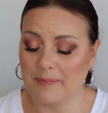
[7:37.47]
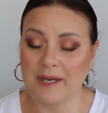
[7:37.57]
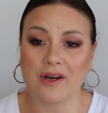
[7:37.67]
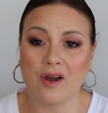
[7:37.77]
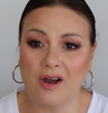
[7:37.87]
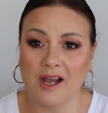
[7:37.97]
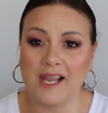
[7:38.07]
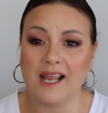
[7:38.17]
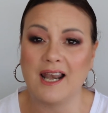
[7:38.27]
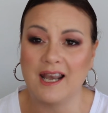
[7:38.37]
but
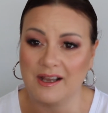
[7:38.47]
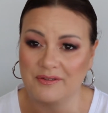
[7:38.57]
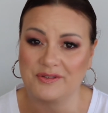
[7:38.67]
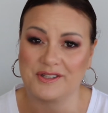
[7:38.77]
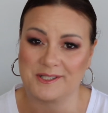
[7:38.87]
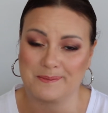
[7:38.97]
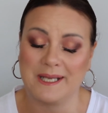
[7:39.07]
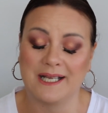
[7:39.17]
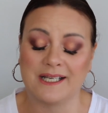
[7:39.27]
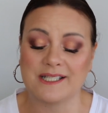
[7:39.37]
I love this
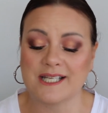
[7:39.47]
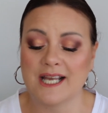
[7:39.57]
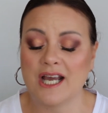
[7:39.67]
palette.